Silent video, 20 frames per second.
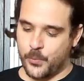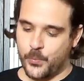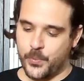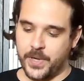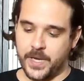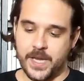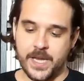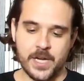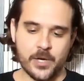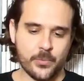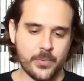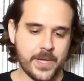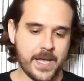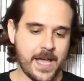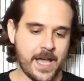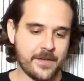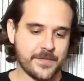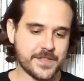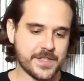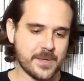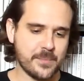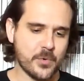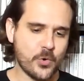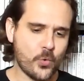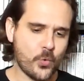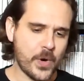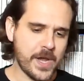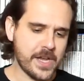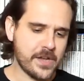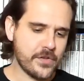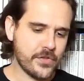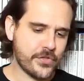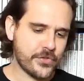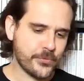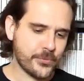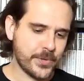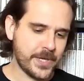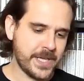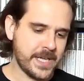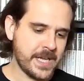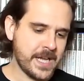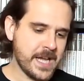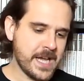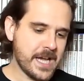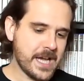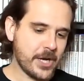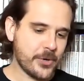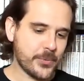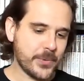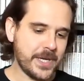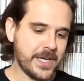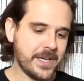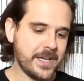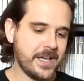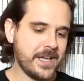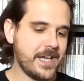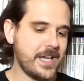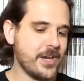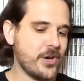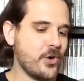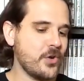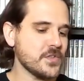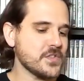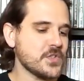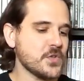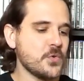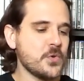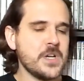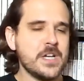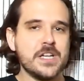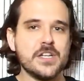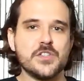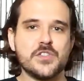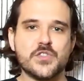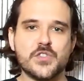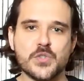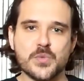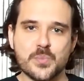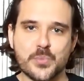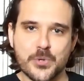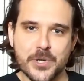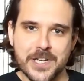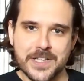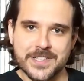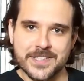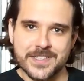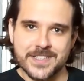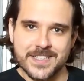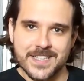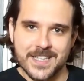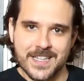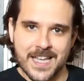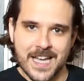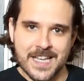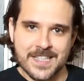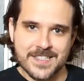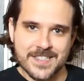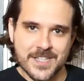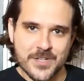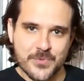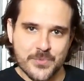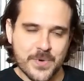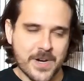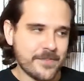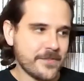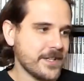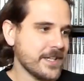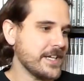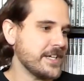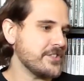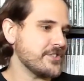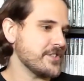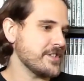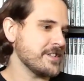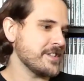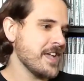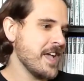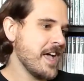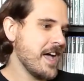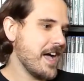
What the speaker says: Here we have some Quake 3 Arena and also Tomb Raider The Last Revelation,